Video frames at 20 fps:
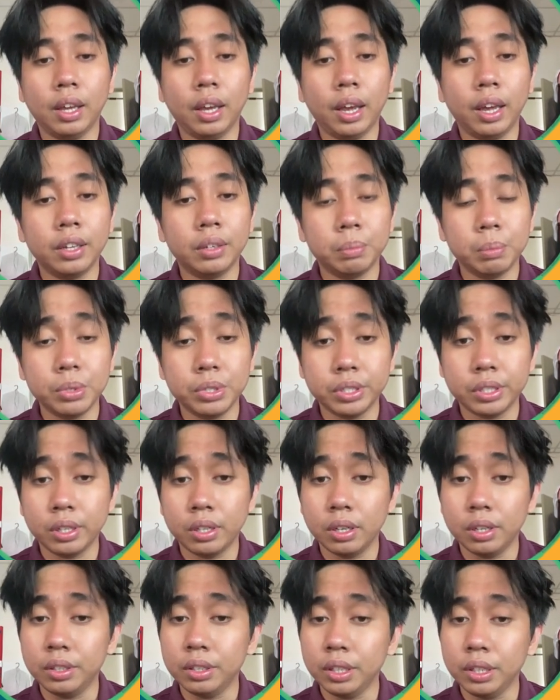and
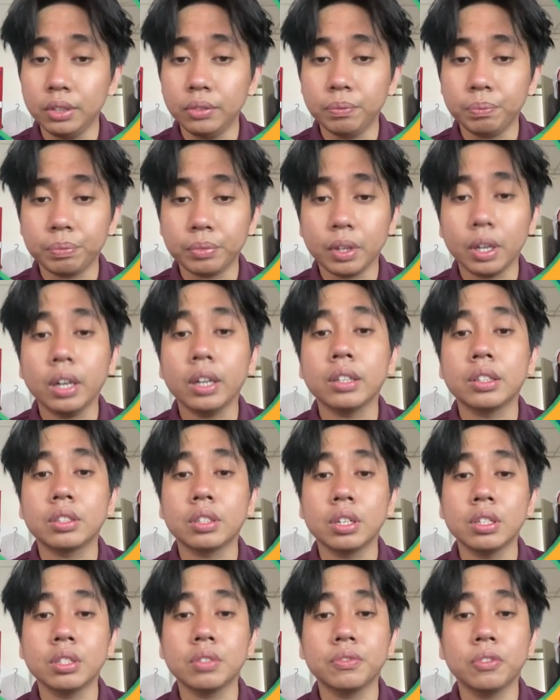machine learning are
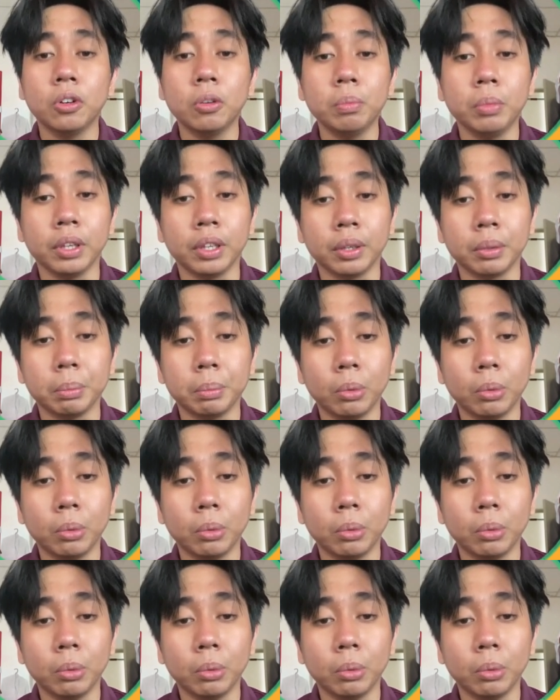transforming